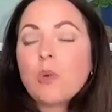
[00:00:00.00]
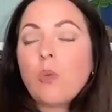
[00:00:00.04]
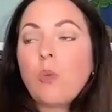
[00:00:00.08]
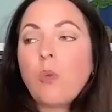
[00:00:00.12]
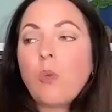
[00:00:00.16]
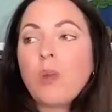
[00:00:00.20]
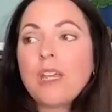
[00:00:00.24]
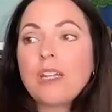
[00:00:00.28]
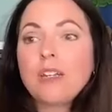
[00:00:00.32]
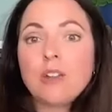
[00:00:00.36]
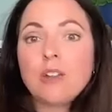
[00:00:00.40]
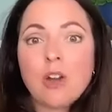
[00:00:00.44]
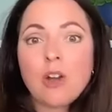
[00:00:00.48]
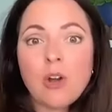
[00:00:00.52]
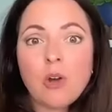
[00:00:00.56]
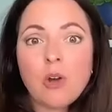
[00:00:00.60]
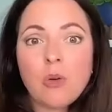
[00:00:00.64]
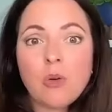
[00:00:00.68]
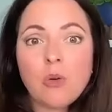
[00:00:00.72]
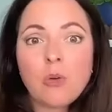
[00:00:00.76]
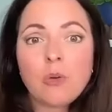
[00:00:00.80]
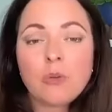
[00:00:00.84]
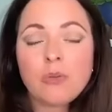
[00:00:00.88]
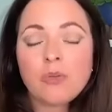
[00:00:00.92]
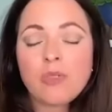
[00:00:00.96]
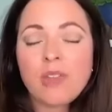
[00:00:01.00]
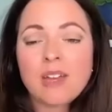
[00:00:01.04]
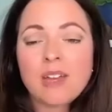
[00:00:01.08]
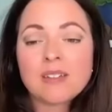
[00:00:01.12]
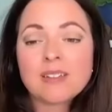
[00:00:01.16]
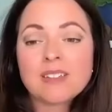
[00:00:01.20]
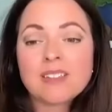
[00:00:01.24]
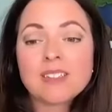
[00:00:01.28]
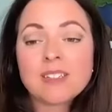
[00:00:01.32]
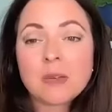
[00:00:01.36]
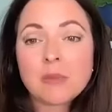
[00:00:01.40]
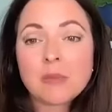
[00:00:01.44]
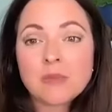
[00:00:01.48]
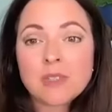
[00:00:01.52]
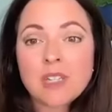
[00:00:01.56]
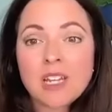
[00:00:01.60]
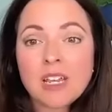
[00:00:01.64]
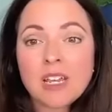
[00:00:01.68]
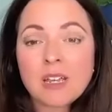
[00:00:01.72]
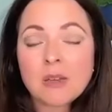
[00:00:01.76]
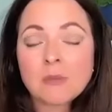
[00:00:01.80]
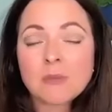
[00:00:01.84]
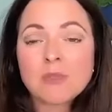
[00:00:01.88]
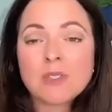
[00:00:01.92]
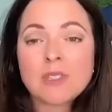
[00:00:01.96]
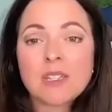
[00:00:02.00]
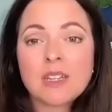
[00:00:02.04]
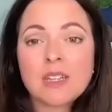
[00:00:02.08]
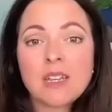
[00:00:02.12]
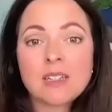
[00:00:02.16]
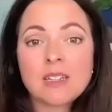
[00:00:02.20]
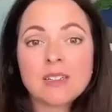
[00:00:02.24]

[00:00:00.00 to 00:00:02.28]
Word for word: we know that sometimes